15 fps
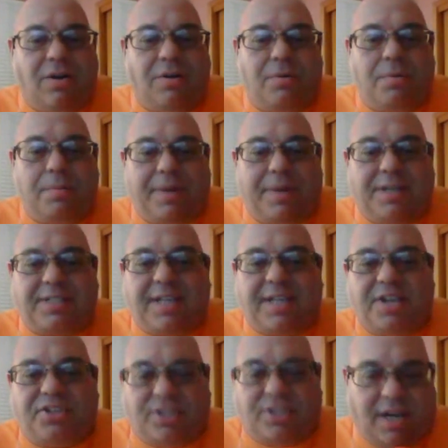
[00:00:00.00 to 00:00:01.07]
best case
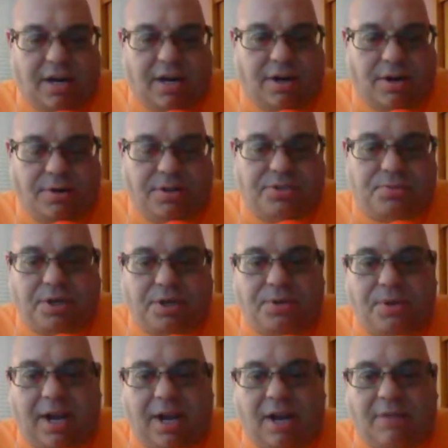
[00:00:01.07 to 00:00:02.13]
scenario is where you
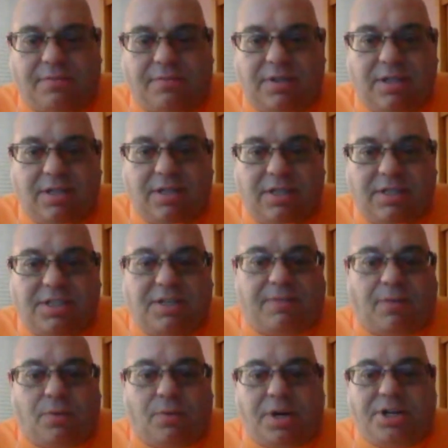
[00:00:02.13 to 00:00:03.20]
have different
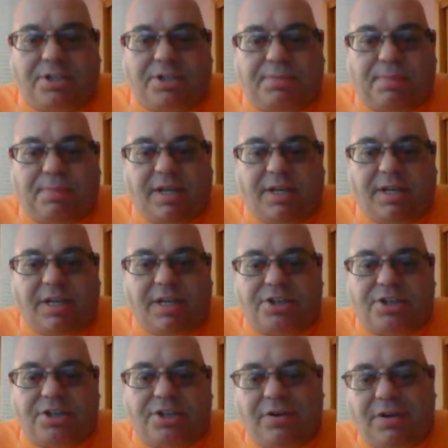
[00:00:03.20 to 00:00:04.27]
regions playing each
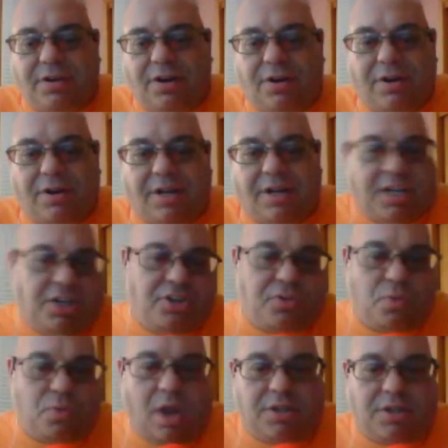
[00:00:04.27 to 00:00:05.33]
other, like east,
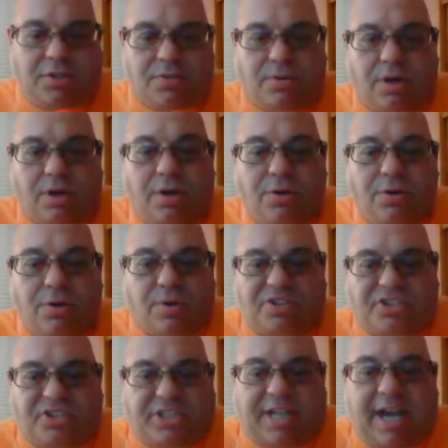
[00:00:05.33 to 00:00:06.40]
west, or north,
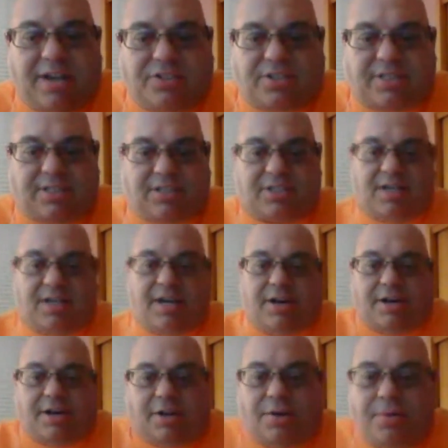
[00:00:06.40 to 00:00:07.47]
south
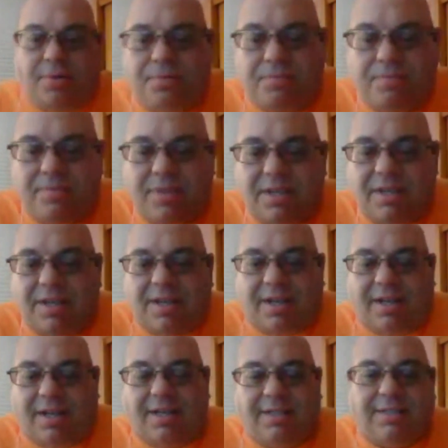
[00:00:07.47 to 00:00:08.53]
scenario. You
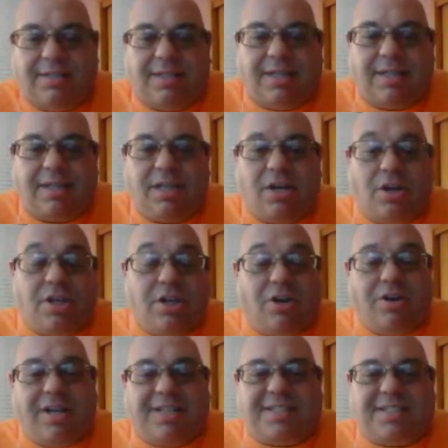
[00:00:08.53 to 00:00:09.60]
don't
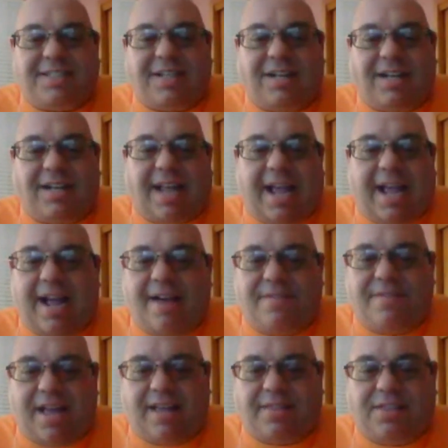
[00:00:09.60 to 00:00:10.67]
necessarily have
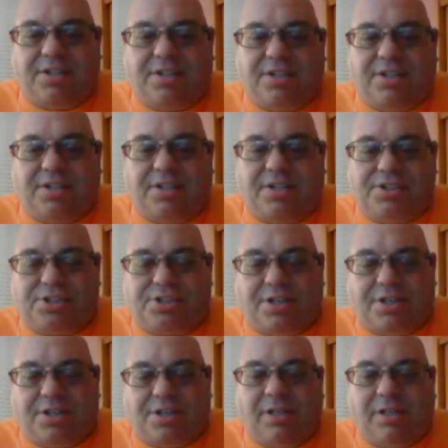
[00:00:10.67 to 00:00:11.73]
that this year.